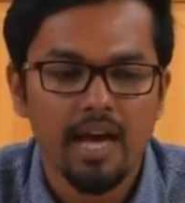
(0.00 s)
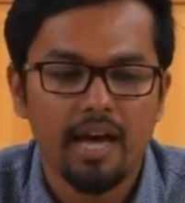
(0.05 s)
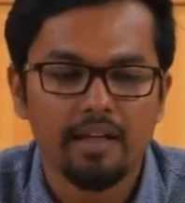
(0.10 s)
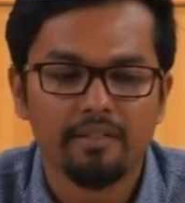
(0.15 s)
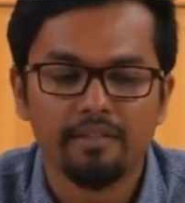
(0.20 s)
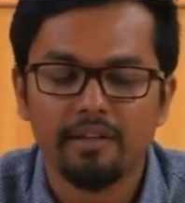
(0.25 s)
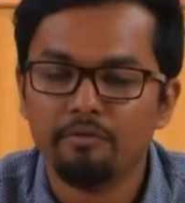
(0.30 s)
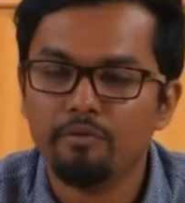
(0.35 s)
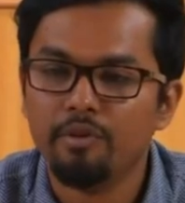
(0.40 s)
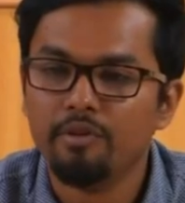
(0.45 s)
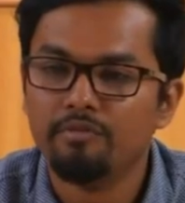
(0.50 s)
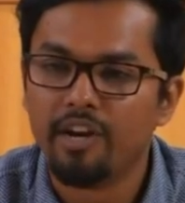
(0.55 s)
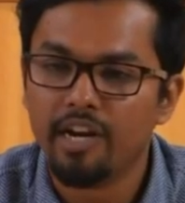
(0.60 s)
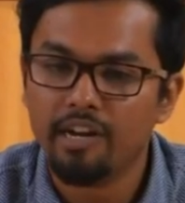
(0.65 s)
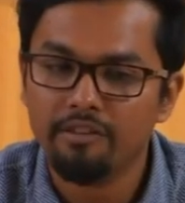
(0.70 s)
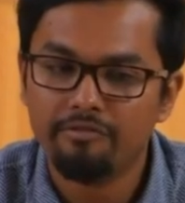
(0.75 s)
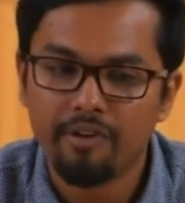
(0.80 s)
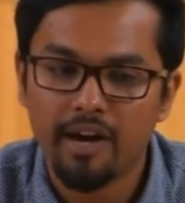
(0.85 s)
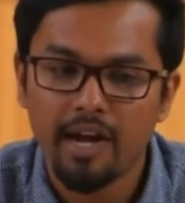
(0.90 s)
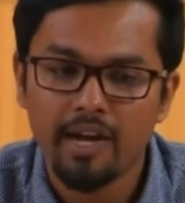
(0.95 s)
and then we
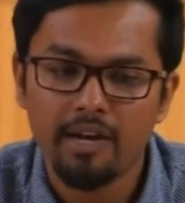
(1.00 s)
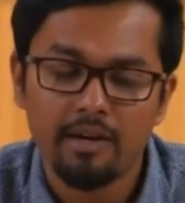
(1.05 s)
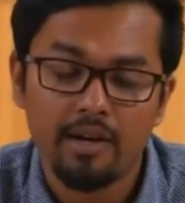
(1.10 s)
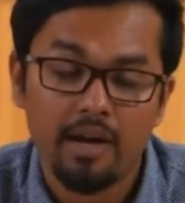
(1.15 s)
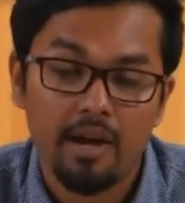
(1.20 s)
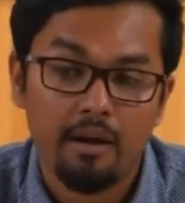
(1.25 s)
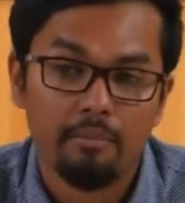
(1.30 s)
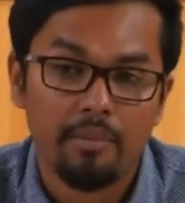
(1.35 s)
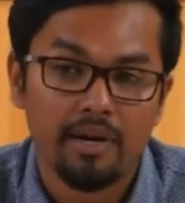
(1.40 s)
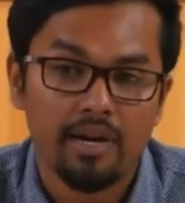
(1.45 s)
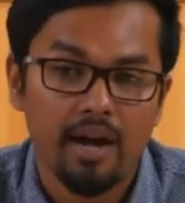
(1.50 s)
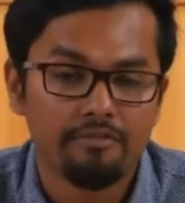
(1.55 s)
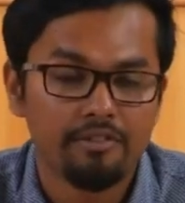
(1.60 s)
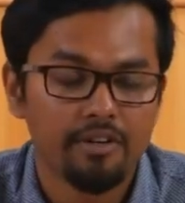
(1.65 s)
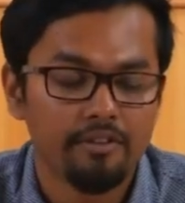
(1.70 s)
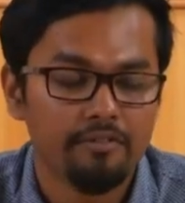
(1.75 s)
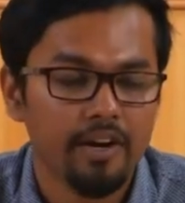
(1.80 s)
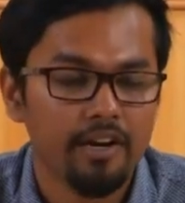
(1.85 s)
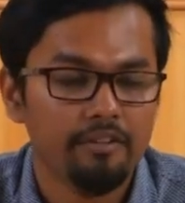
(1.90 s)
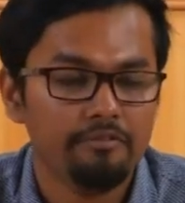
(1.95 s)
verify but
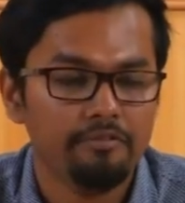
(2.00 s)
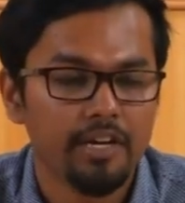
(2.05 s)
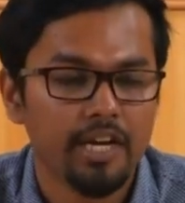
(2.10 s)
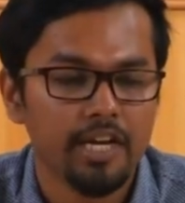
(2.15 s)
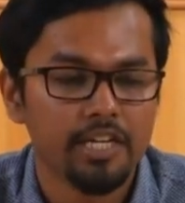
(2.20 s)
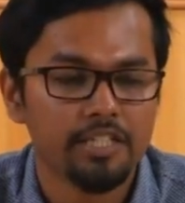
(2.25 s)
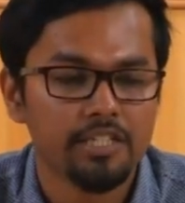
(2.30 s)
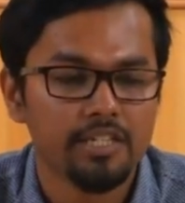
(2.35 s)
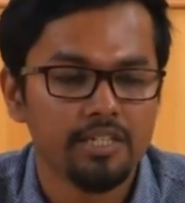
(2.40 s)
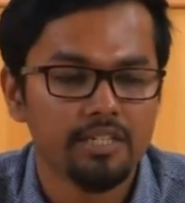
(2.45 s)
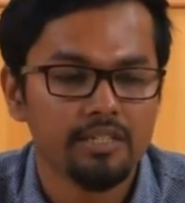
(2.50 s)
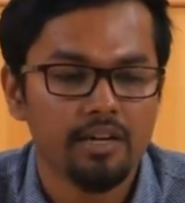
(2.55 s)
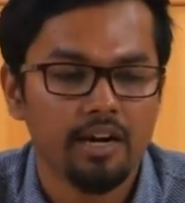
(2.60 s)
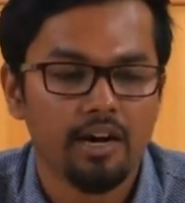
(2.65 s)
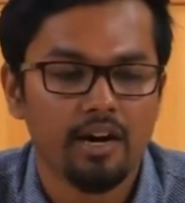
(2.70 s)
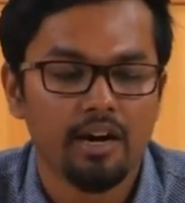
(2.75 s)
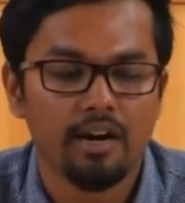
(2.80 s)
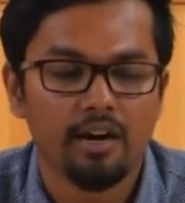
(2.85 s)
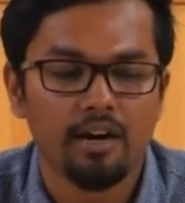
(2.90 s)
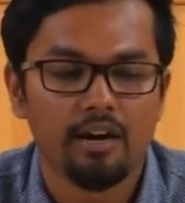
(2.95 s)
after verification
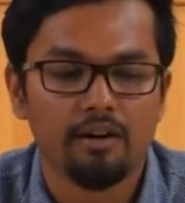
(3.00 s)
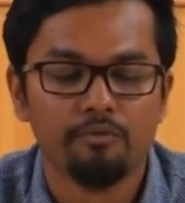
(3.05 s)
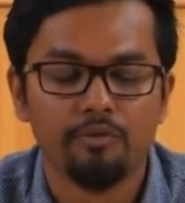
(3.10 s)
uh,